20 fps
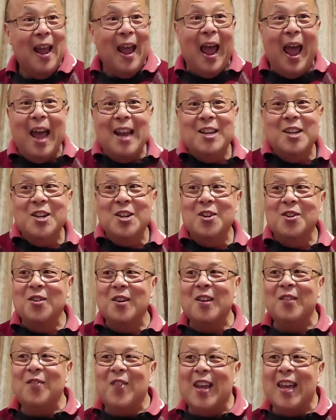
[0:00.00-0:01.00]
and you
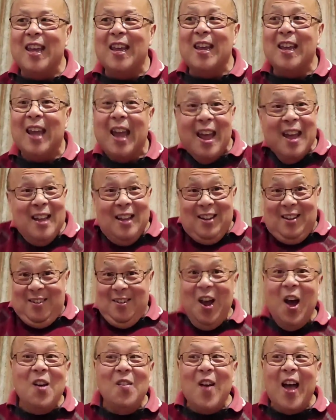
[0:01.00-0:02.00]
and me,
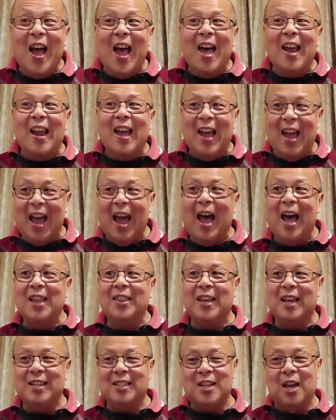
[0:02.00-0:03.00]
no matter how
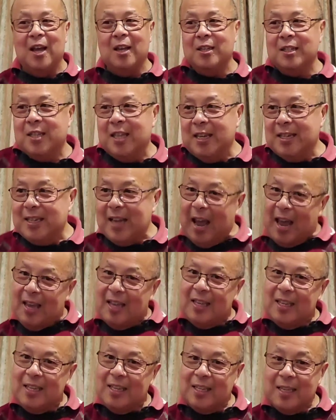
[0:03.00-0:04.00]
they toss the
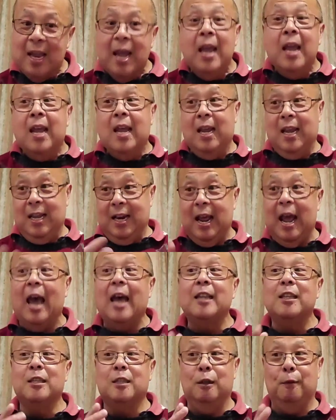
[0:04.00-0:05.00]
dice, it
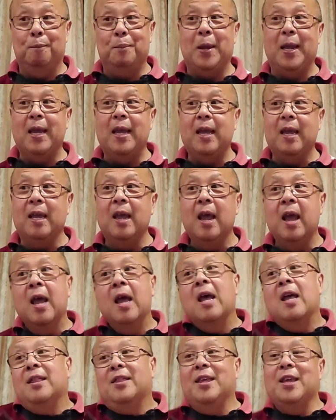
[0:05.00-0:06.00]
had to be.
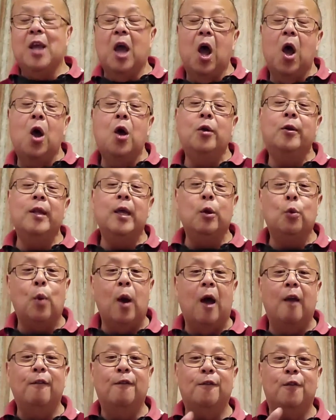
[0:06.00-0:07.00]
The only
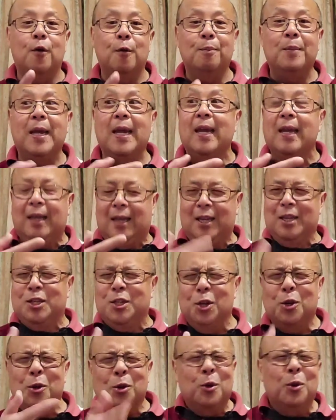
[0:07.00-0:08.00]
one for me is
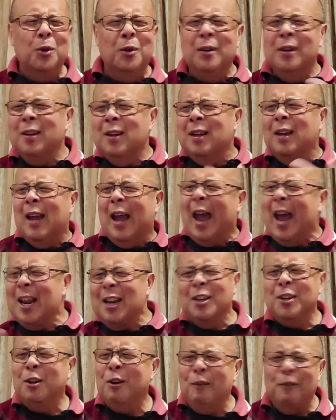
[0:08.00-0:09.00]
you,
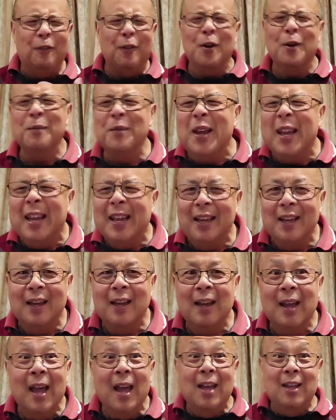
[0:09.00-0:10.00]
and you for me.
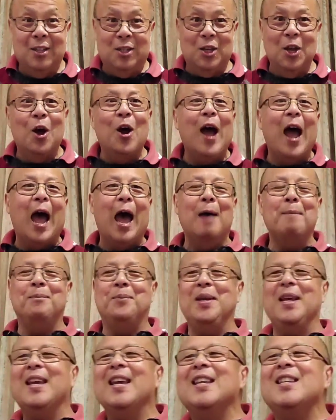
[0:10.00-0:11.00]
So
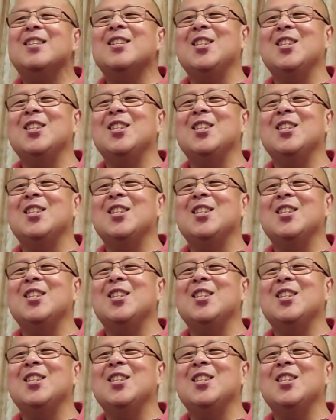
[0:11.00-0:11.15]
happy